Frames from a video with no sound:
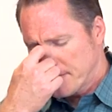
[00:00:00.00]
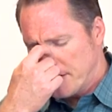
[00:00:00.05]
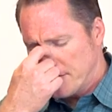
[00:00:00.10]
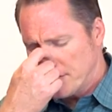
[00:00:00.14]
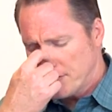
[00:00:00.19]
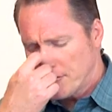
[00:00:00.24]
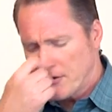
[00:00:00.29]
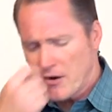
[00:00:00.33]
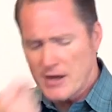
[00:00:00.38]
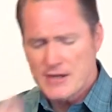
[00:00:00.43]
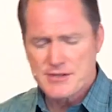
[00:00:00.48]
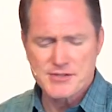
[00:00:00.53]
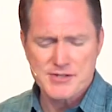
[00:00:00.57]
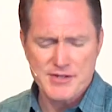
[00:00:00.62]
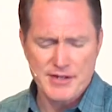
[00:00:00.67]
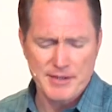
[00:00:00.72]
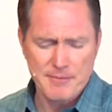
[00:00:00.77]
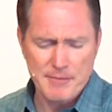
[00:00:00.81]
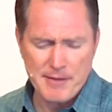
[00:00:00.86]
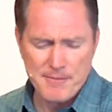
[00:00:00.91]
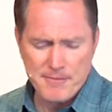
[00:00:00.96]
In Christ's
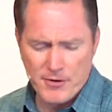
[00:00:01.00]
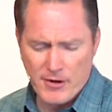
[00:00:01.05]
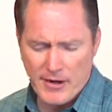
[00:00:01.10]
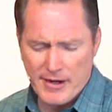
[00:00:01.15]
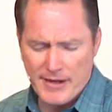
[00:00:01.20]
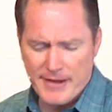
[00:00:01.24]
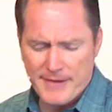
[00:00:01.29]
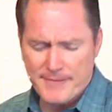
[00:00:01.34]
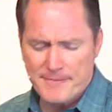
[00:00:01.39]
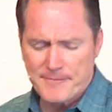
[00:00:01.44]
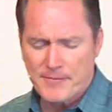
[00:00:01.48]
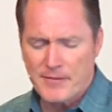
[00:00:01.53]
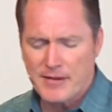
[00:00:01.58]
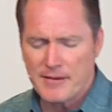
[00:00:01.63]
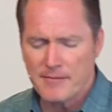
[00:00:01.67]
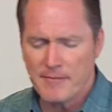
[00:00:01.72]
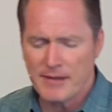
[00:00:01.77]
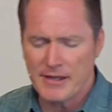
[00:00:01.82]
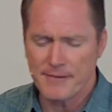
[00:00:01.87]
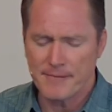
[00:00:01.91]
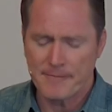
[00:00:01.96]
name I pray.
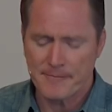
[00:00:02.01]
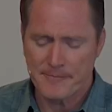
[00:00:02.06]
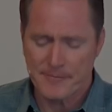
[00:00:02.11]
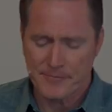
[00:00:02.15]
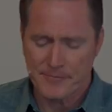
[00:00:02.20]
Amen.